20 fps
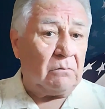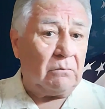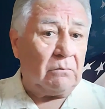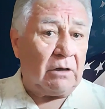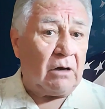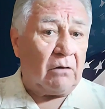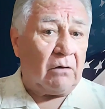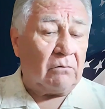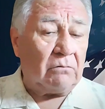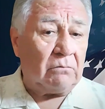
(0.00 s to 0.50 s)

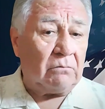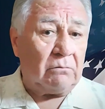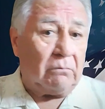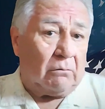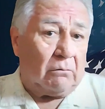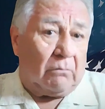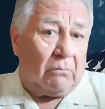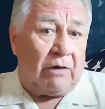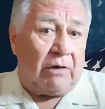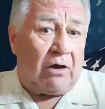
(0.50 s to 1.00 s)
you know,
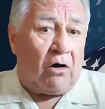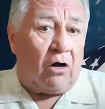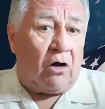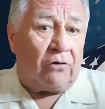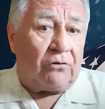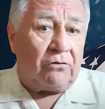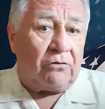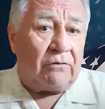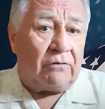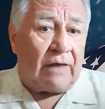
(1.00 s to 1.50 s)
we
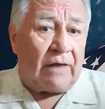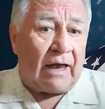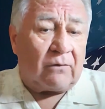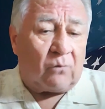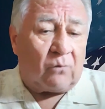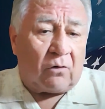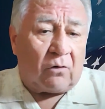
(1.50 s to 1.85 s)
all do that.